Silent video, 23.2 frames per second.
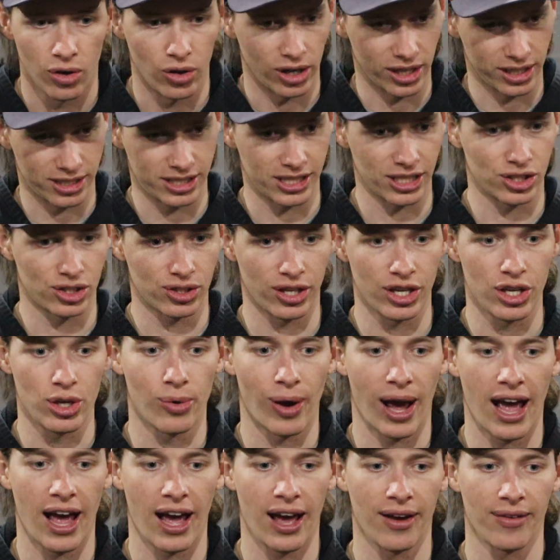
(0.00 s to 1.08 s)
Essentially, you
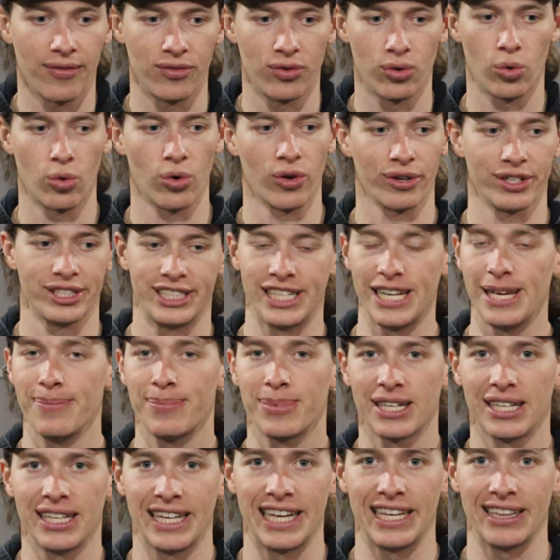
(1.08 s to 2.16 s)
have your
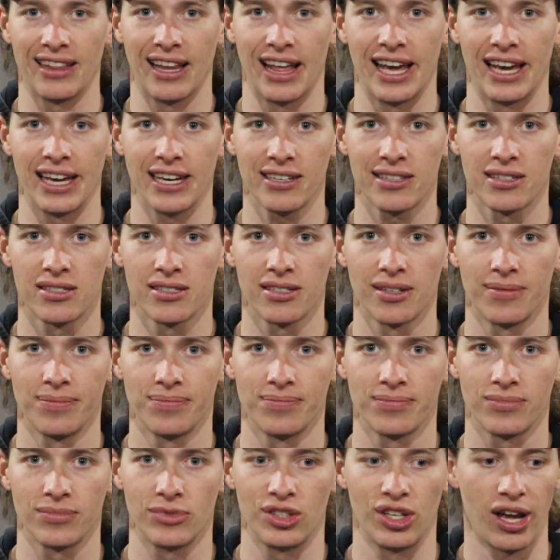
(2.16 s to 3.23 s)
deep, clean lakes.
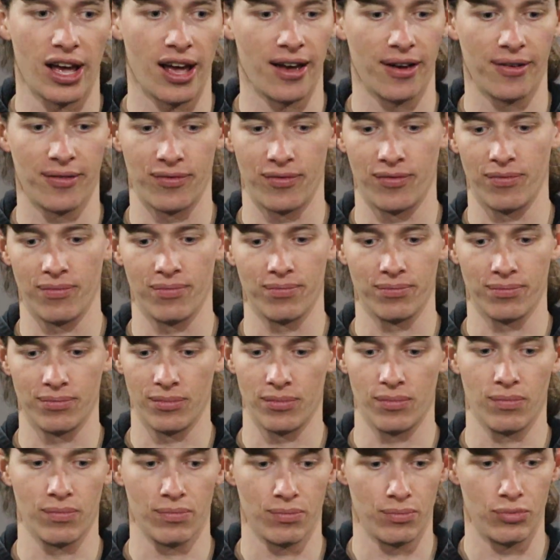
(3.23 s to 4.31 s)
You have
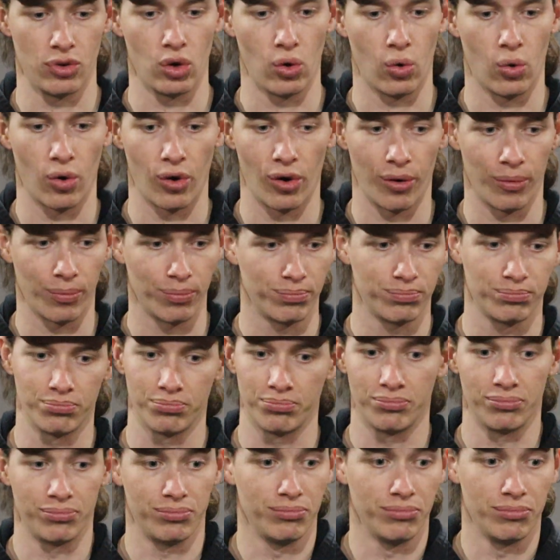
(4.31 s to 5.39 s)
your
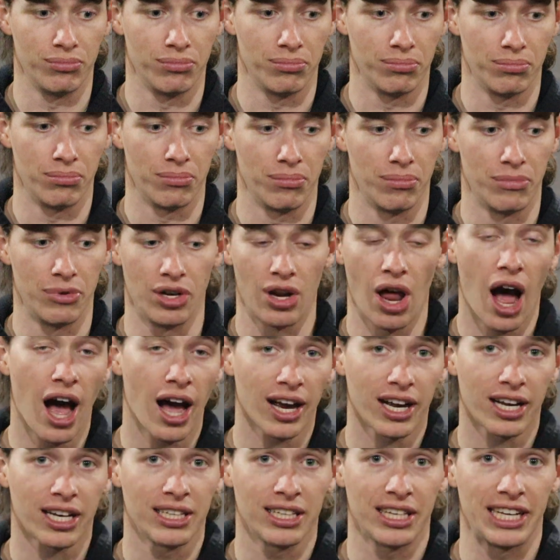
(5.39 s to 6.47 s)

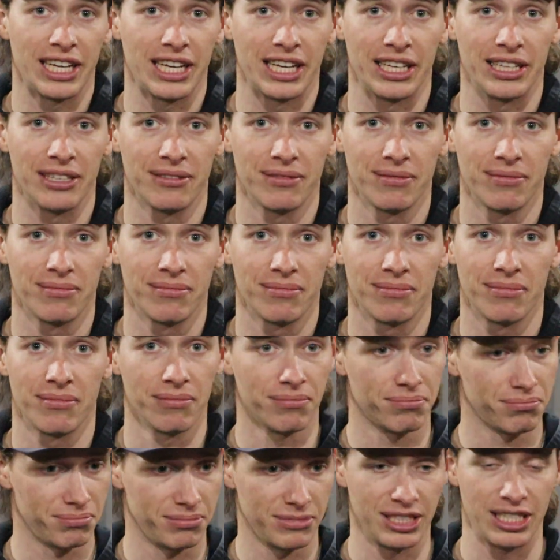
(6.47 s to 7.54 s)
not clean,
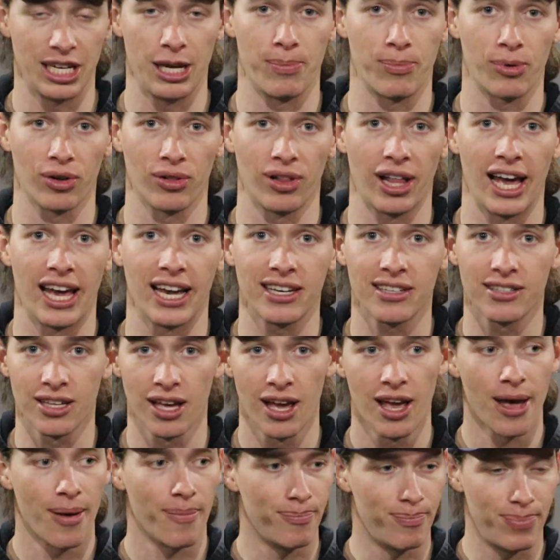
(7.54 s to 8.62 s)
deeper lakes,
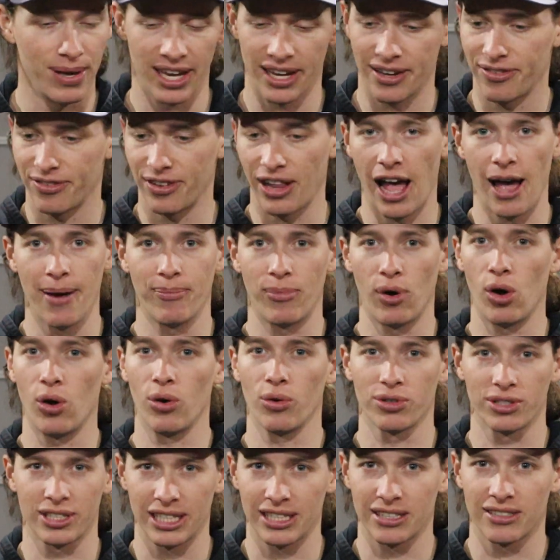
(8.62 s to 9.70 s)
big flat
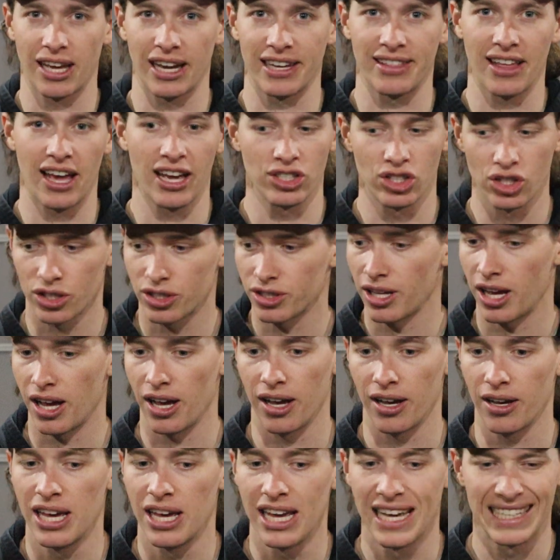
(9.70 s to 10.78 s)
bowls, things like that, just
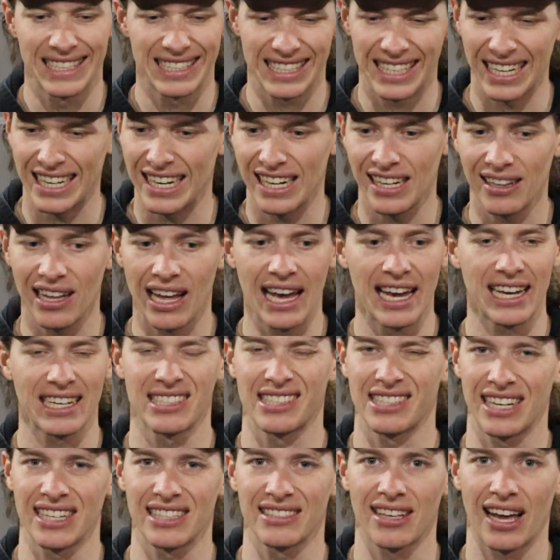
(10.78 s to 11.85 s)
city
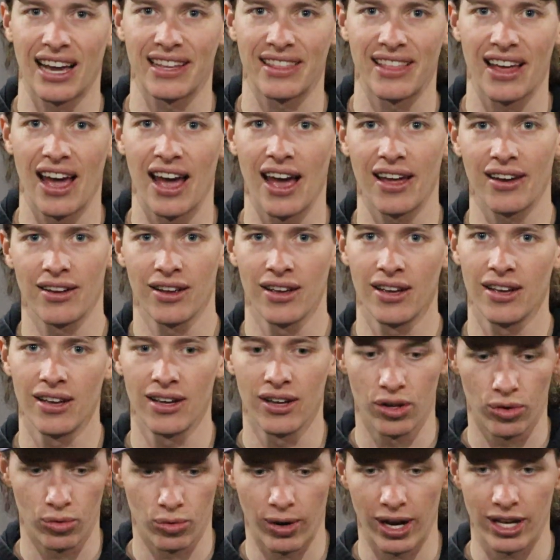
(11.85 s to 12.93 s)
lakes, things like that,
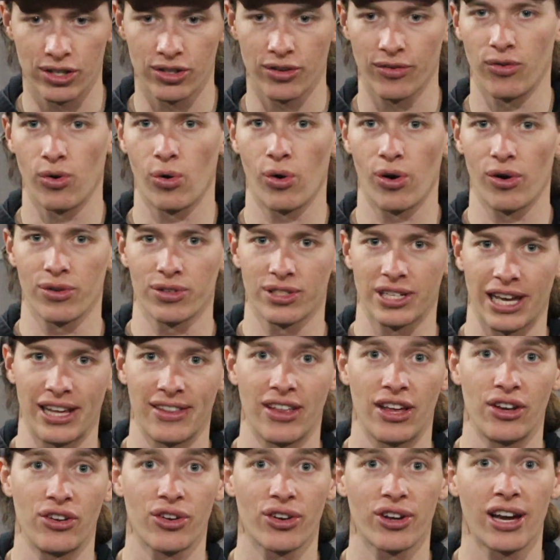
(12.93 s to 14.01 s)
reservoirs, and
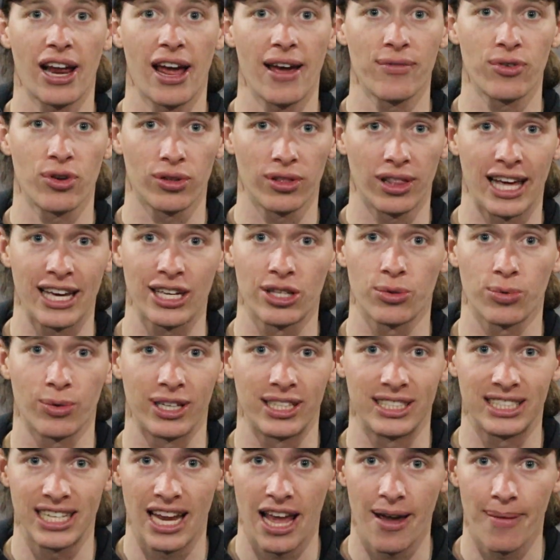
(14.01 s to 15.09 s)
then you're gonna have your lakes
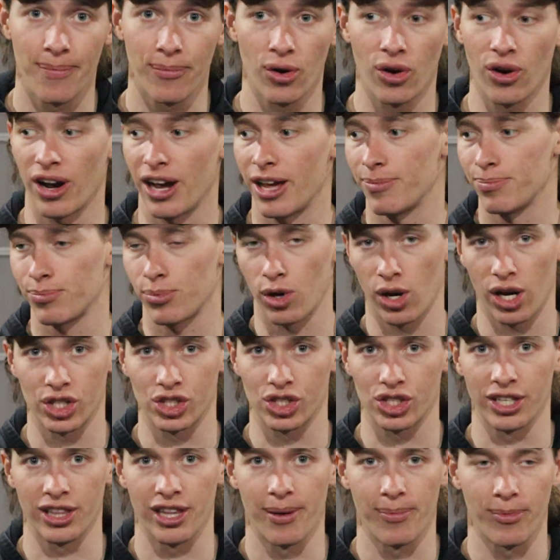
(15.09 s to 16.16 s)
with timber and
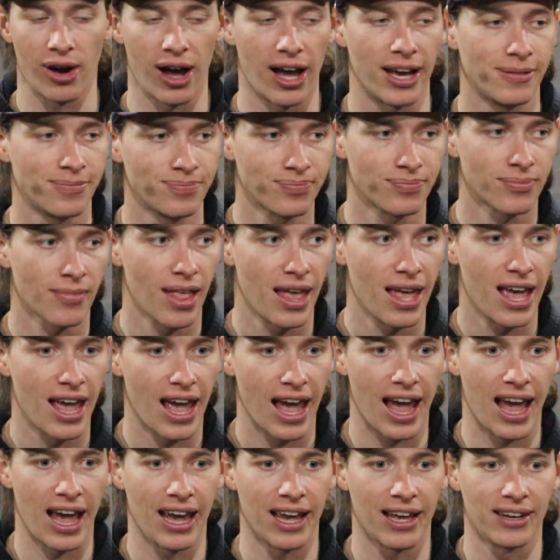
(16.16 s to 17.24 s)
brush in them, right?
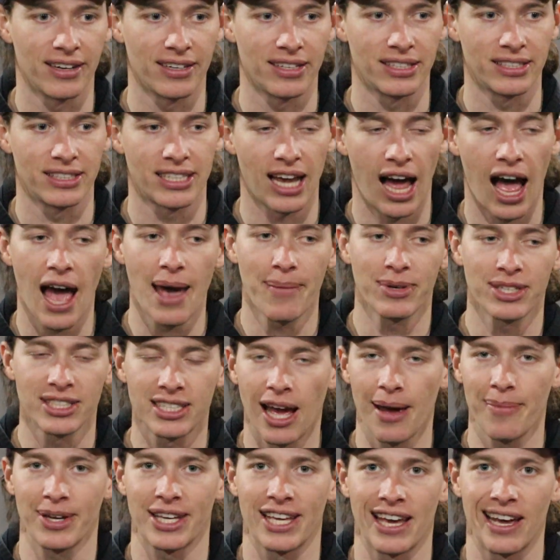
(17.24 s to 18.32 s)
And
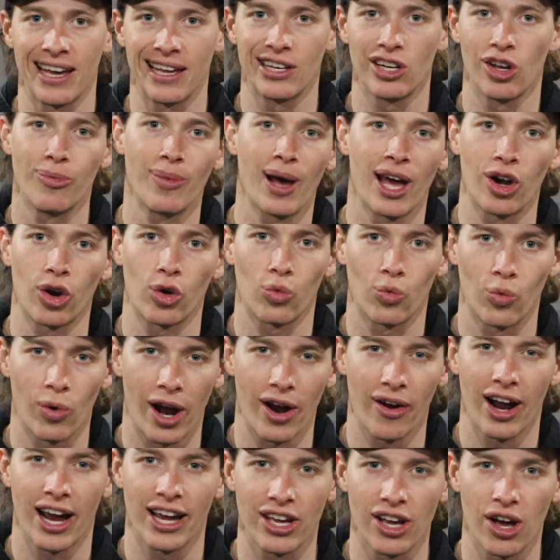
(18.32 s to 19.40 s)
time again, no matter
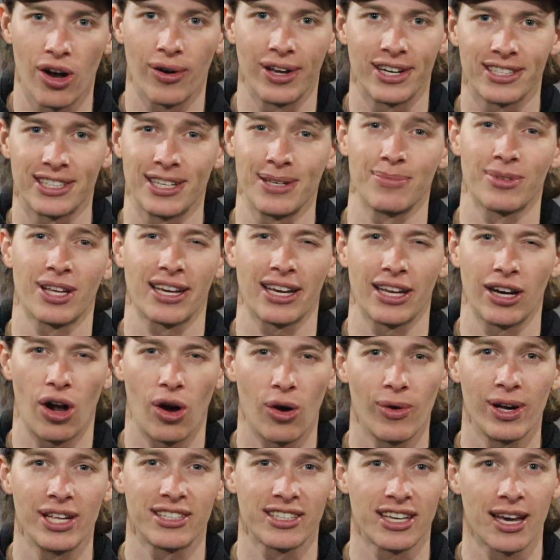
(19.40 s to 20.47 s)
where I go, it seems like it
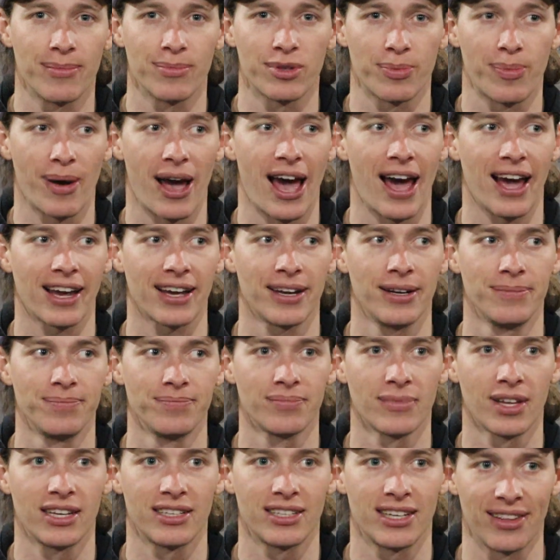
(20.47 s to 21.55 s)
always comes back
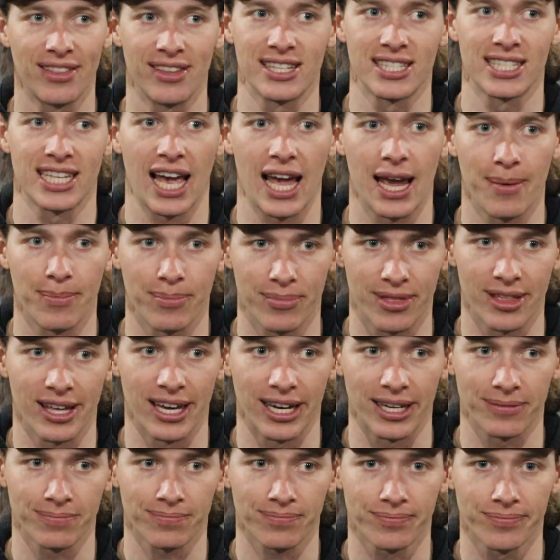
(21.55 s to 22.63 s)
to the same thing.